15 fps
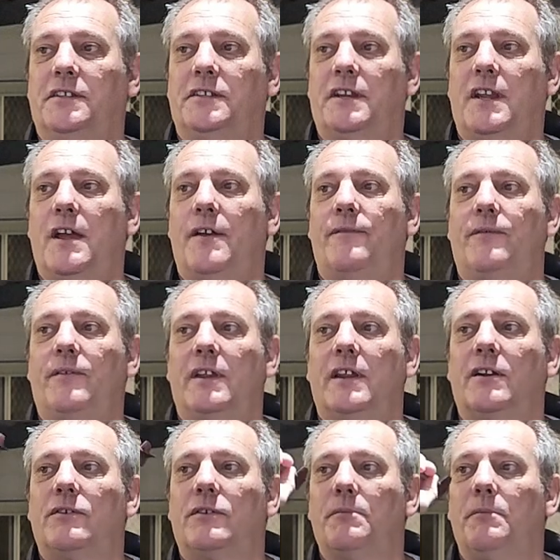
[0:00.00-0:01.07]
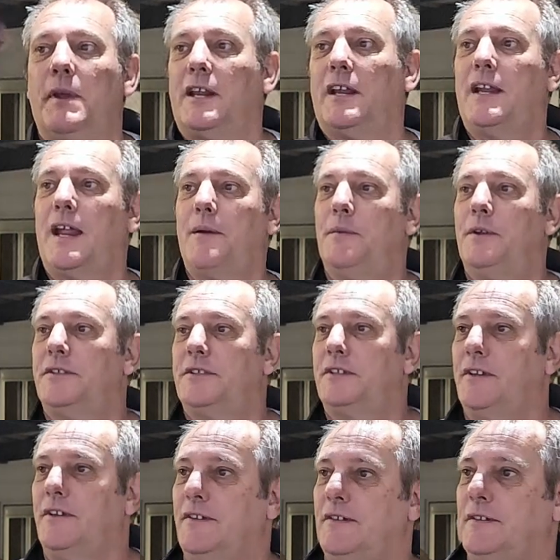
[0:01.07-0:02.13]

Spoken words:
this enough to get all your bigger numbers.